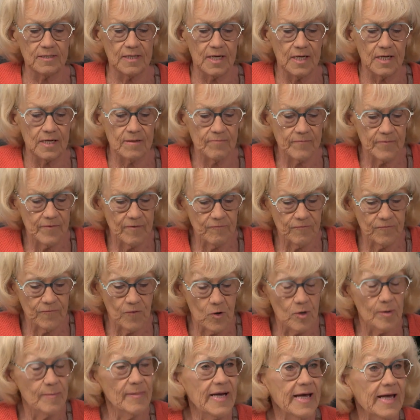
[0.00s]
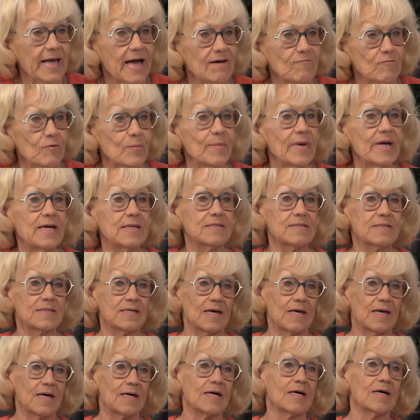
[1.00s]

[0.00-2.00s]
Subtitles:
the form of government